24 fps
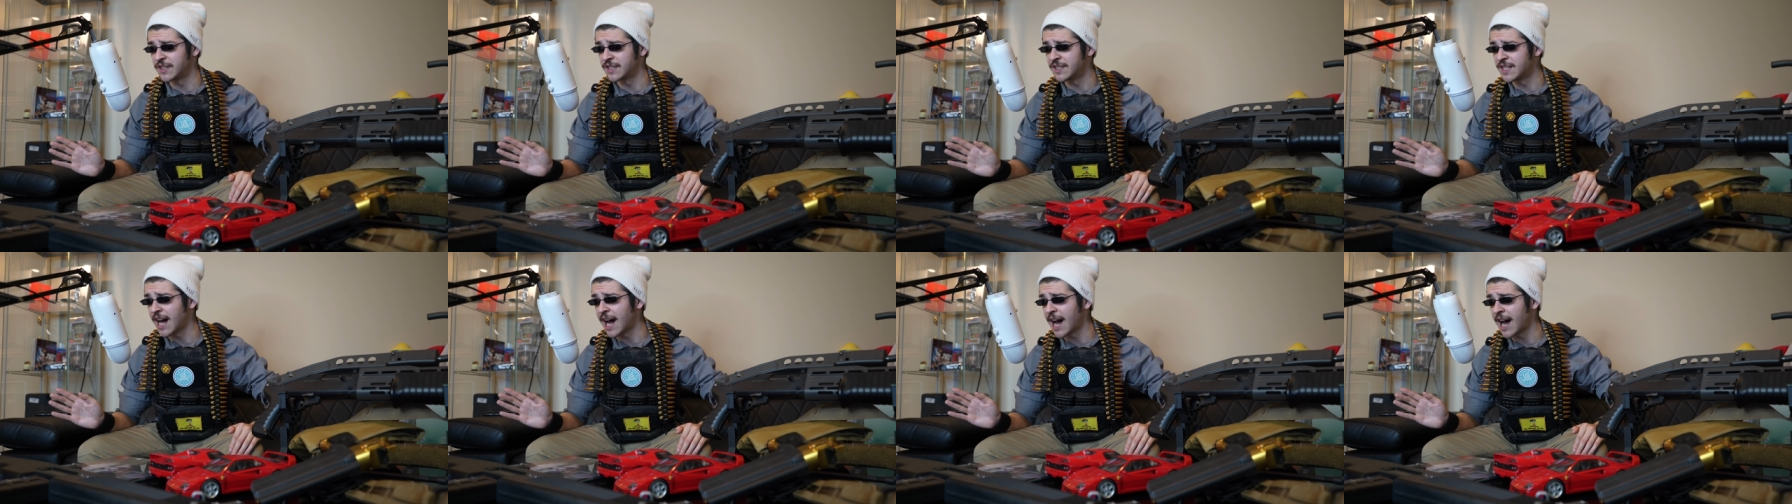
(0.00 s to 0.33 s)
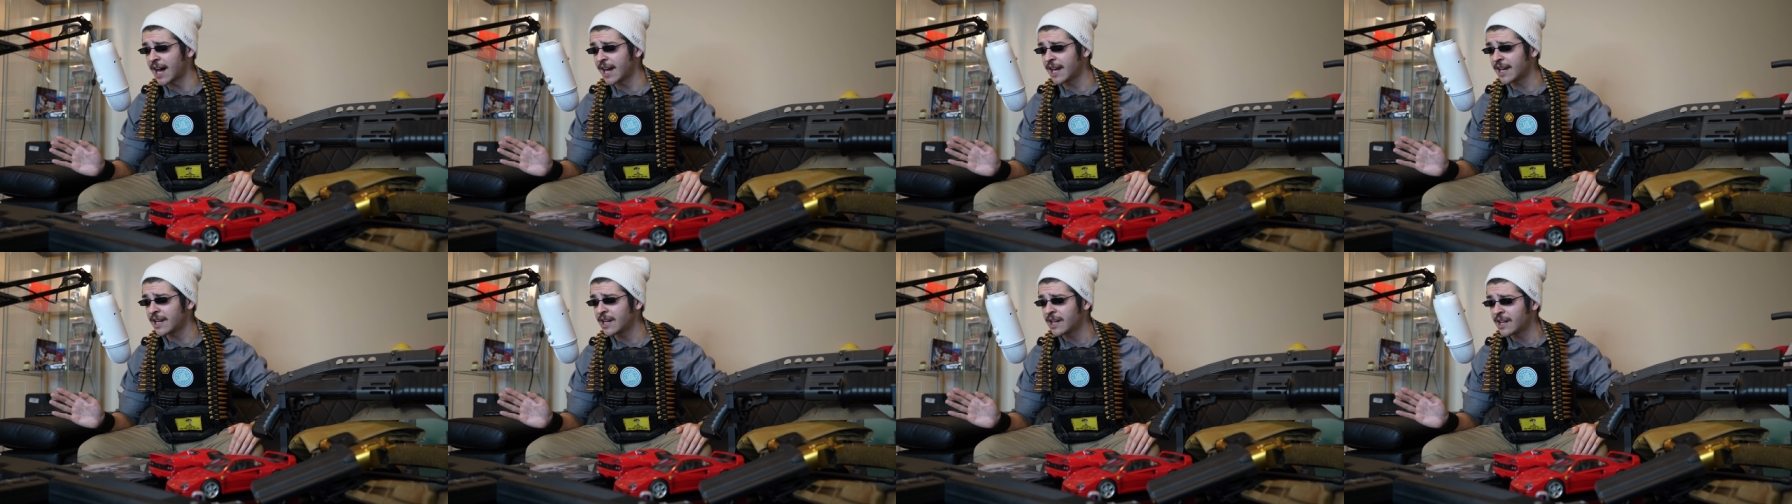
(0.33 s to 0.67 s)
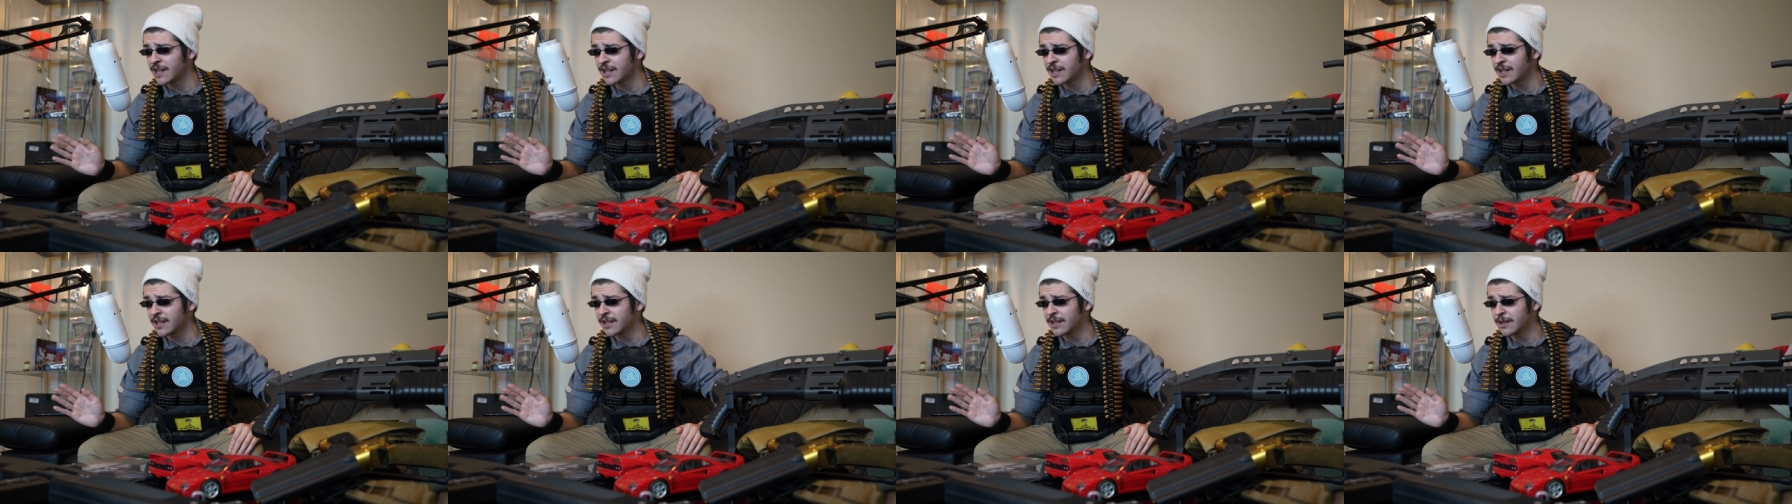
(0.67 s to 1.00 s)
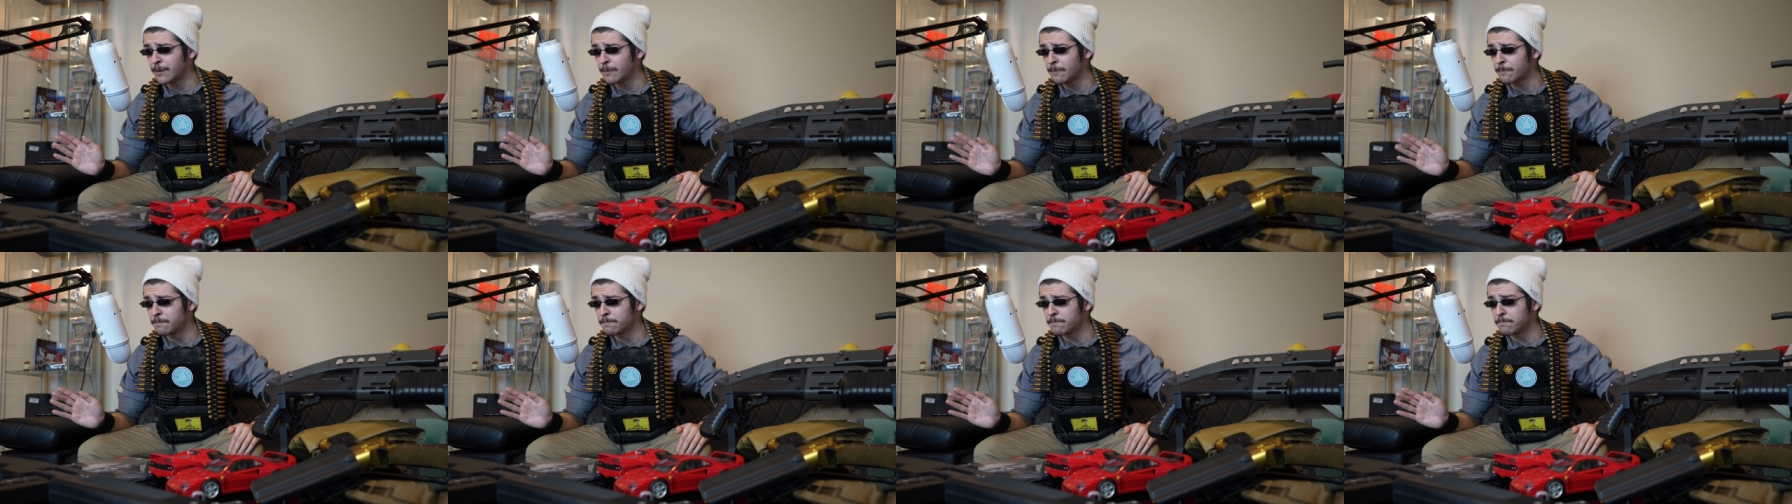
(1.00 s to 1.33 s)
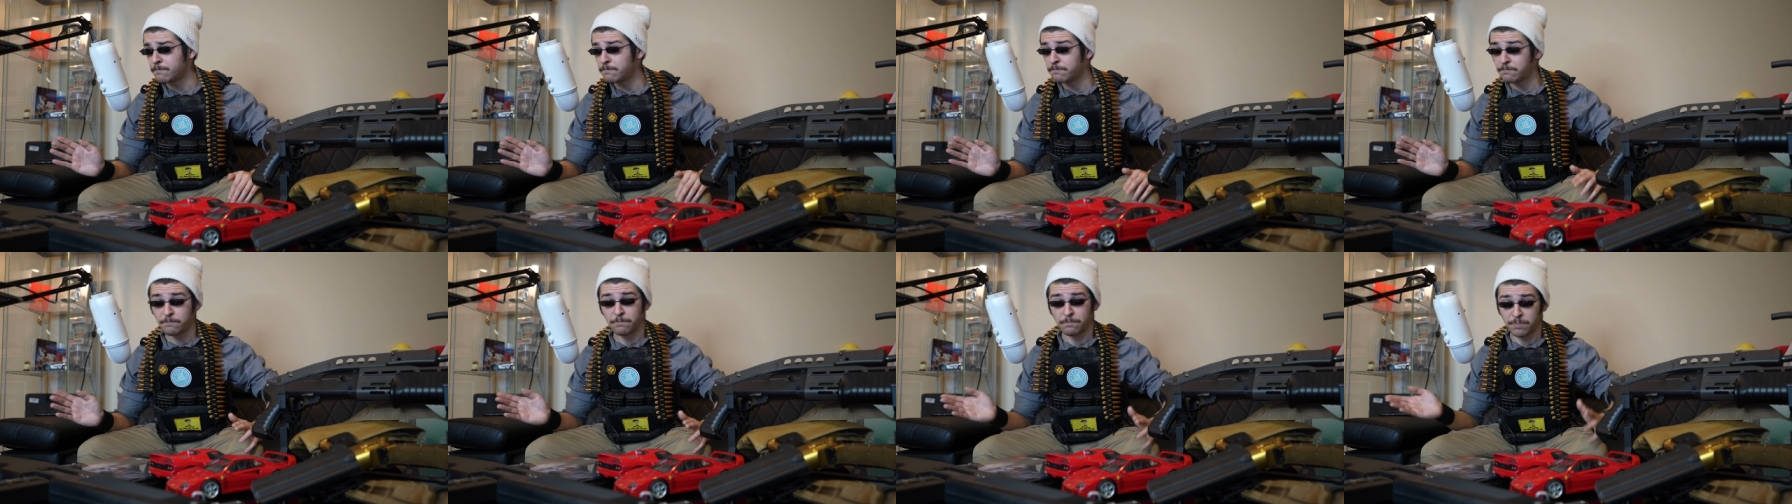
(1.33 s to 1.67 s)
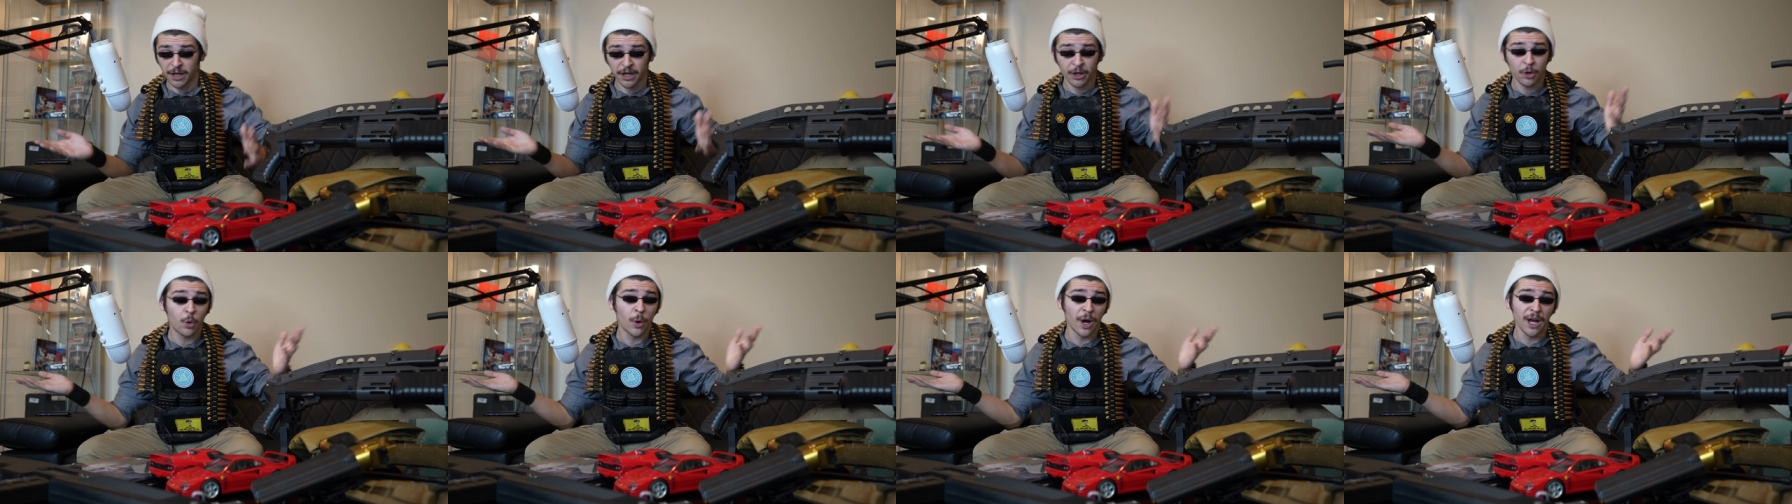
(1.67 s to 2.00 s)
to die,
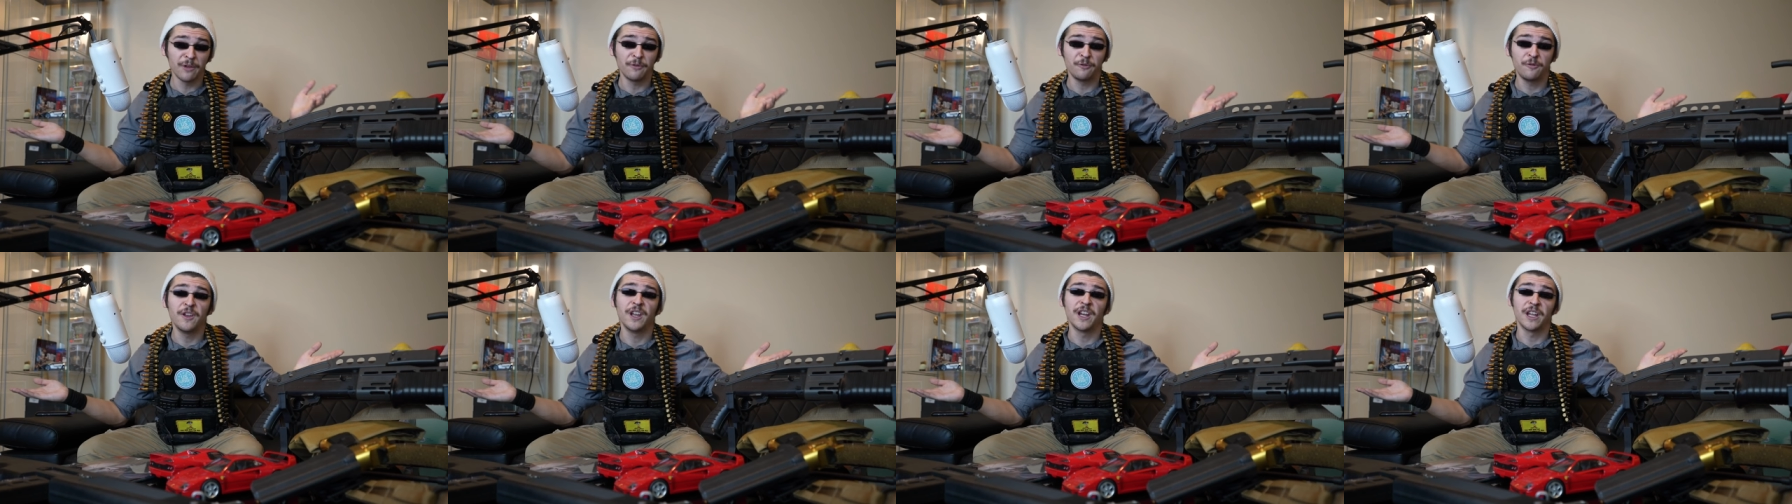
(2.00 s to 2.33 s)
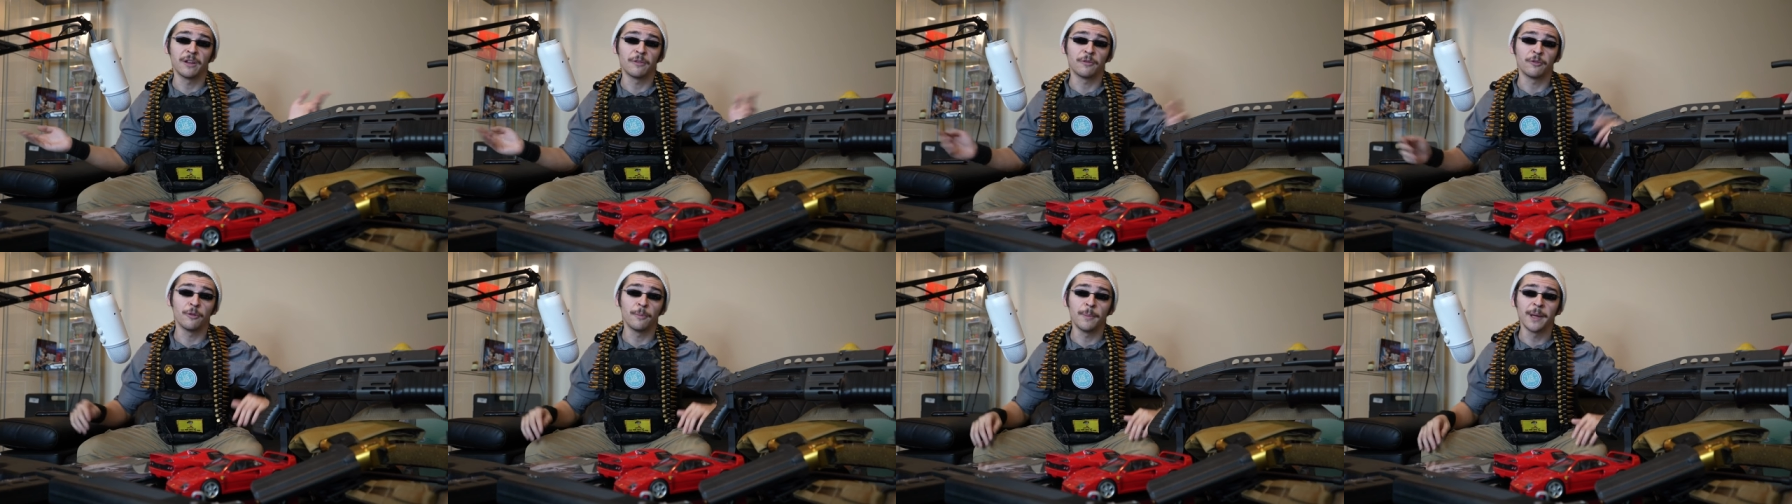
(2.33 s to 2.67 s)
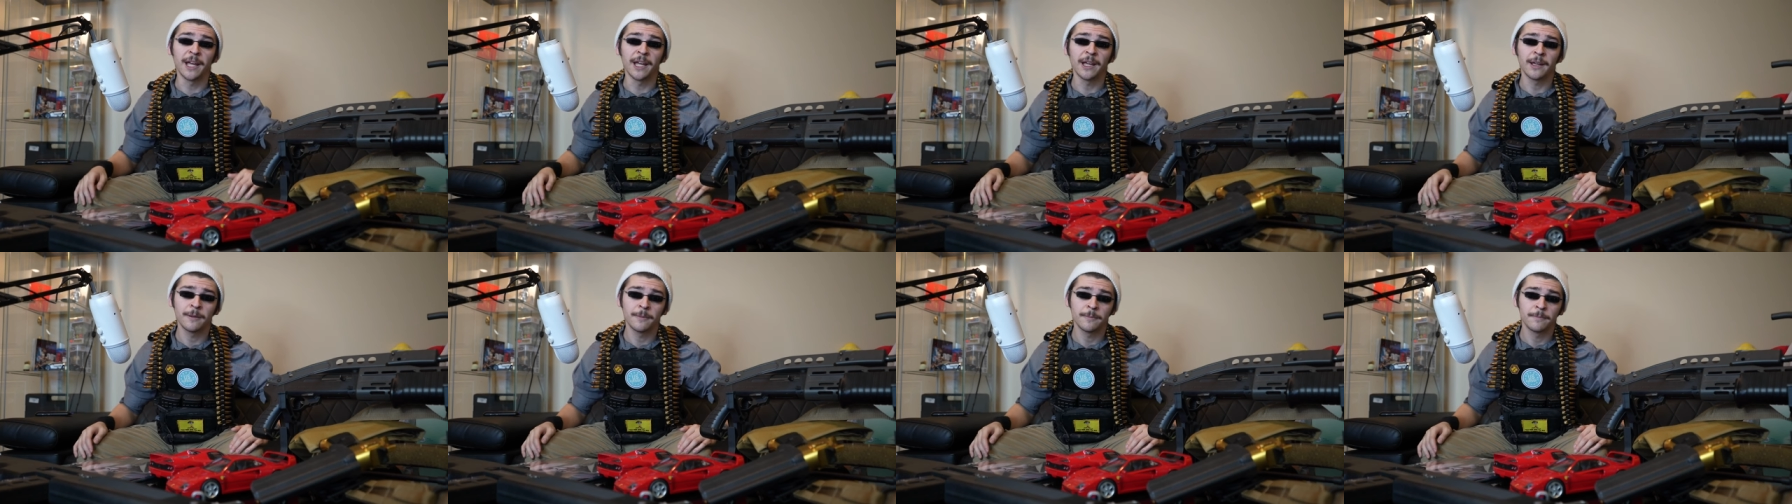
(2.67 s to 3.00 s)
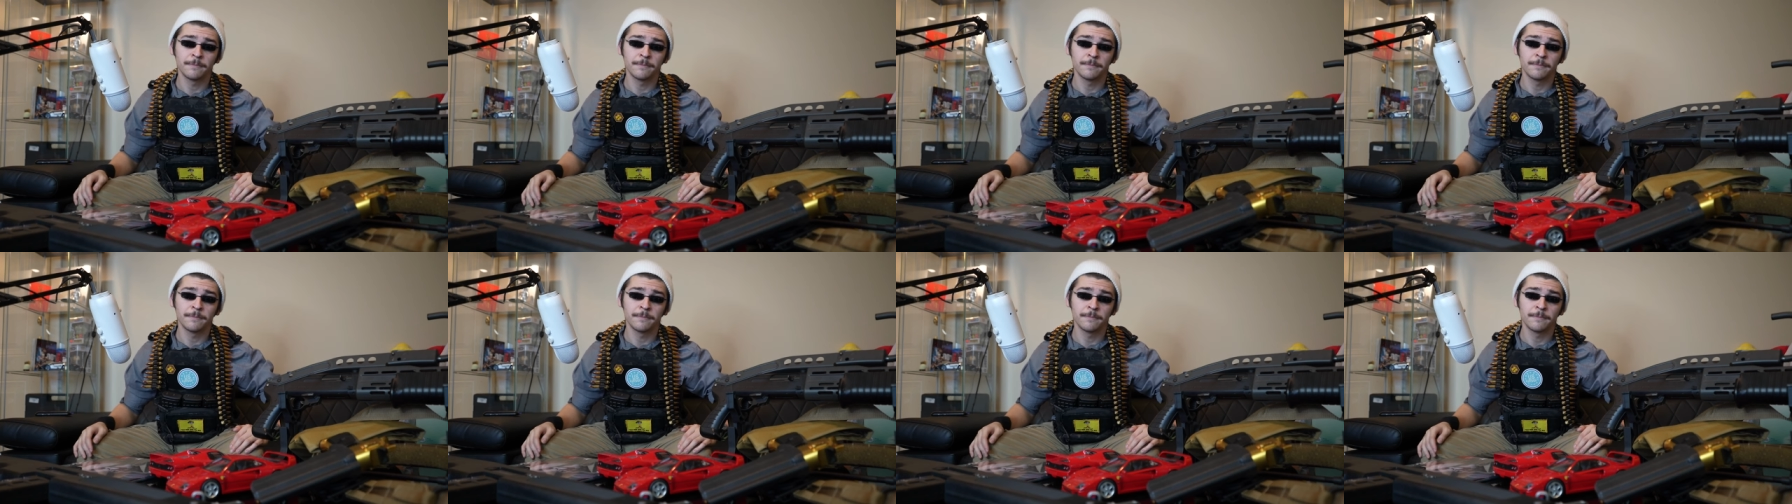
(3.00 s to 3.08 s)
but quite fitting for me.